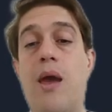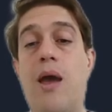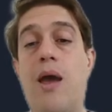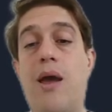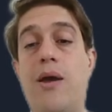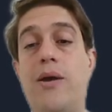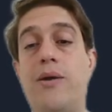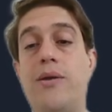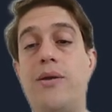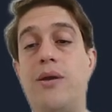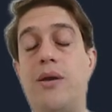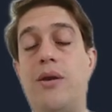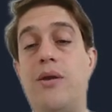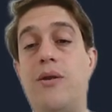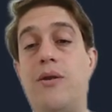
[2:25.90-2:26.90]

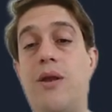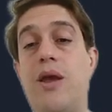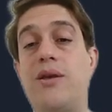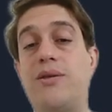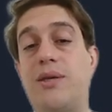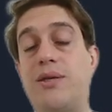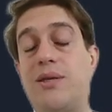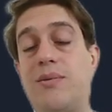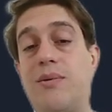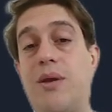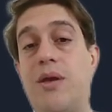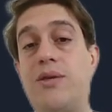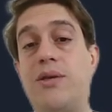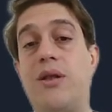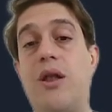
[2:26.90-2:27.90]
And in next
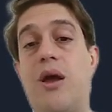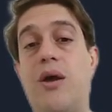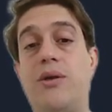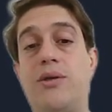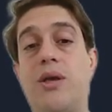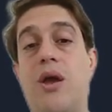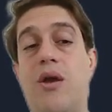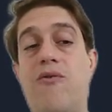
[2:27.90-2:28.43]
slides,